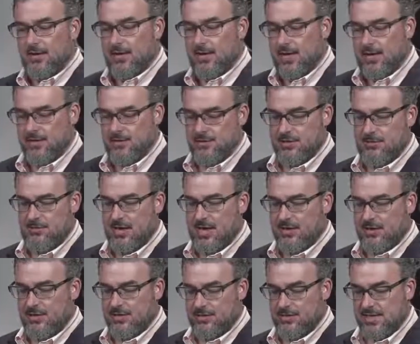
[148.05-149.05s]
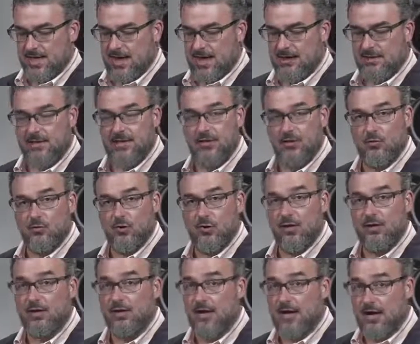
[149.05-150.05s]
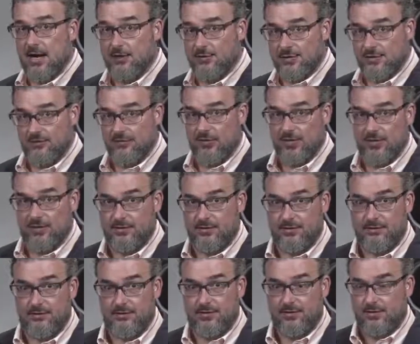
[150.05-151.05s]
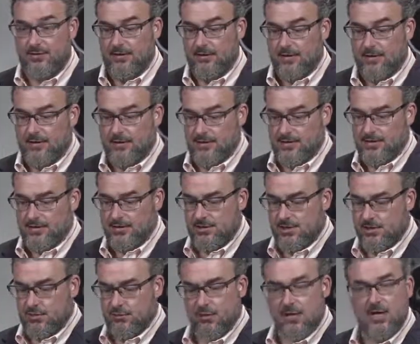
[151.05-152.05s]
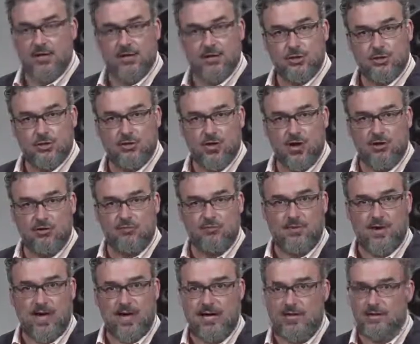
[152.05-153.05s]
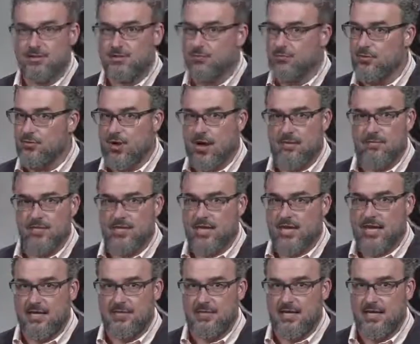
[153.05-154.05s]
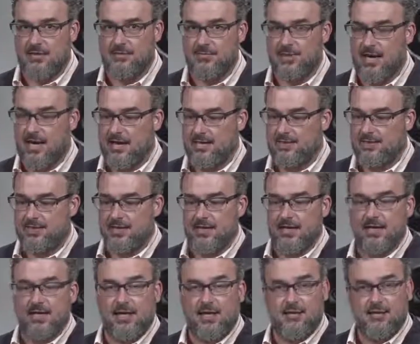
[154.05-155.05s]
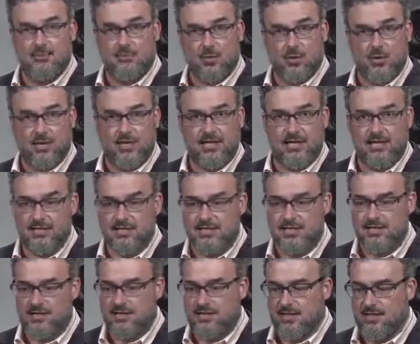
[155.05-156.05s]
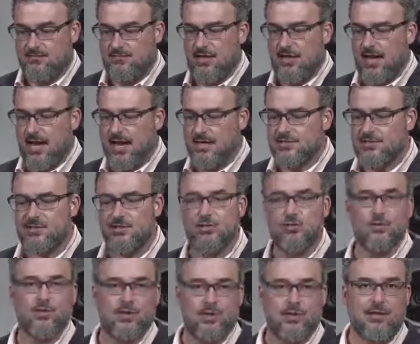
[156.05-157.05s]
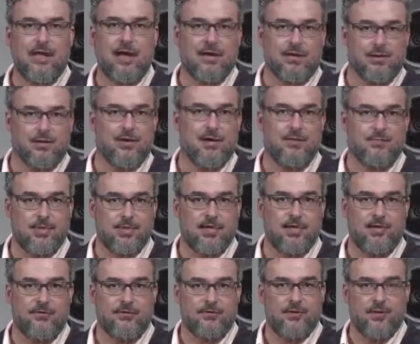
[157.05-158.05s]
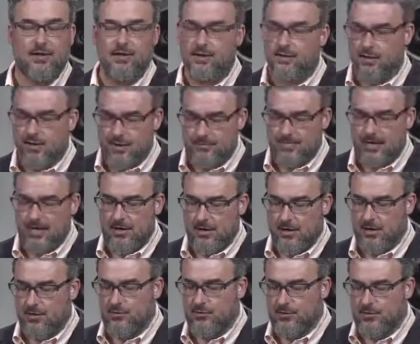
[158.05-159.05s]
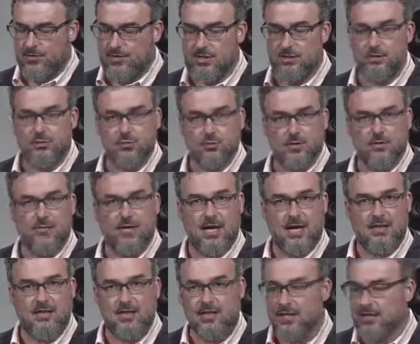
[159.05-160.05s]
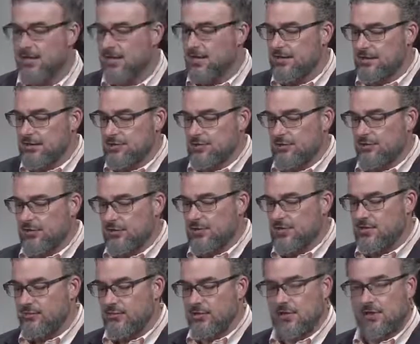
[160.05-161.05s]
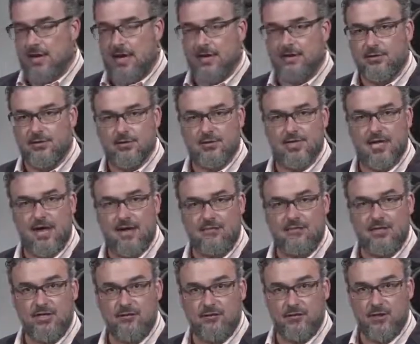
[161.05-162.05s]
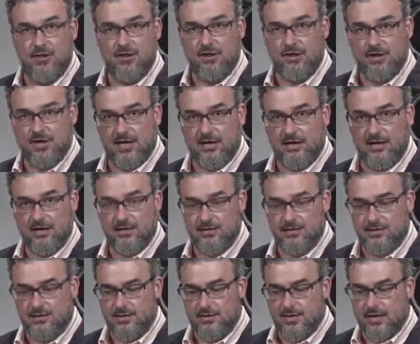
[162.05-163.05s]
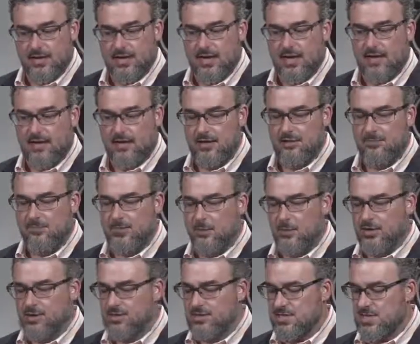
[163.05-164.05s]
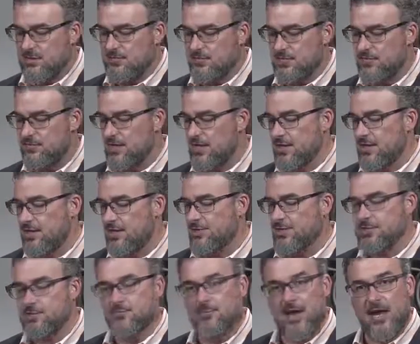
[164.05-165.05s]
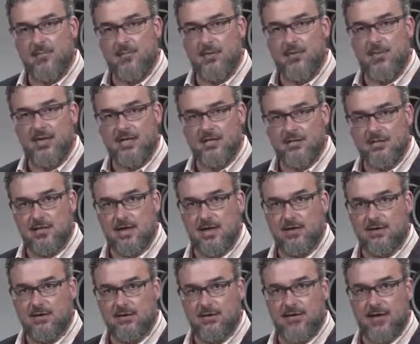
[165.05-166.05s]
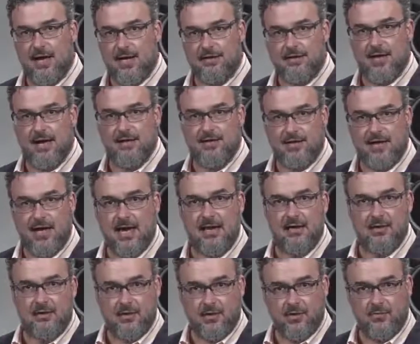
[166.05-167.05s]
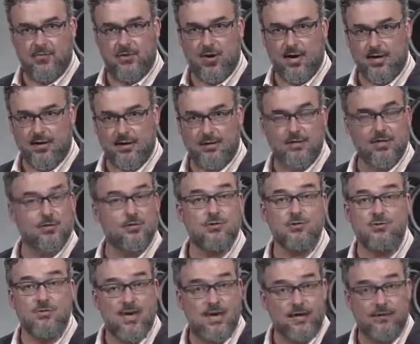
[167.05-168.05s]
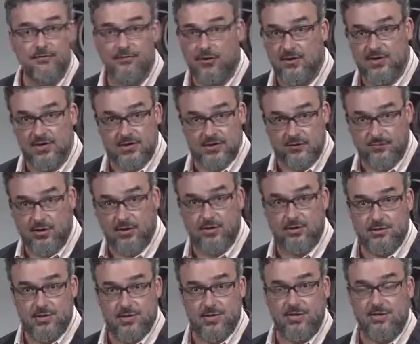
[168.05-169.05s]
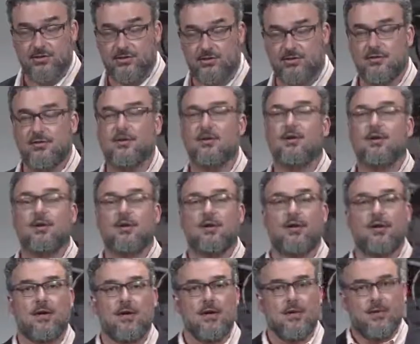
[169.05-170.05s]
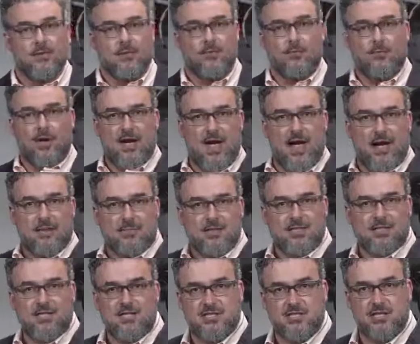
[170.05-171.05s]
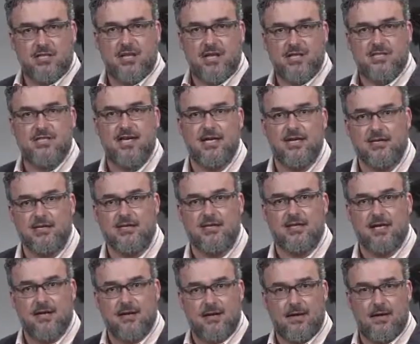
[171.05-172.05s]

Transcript: and to make this Catalina work are different. This is going to run at 12 pass, probably not 10 pass. It's more heat sensitive, and it has to do with the liner, I believe. You know, I'm not 100% sure, but I think these are very different liners. They have a different thickness, and it would seem to me that this paper-based liner and on the Catalina product, and there's many very similar to this, what happens is the latex,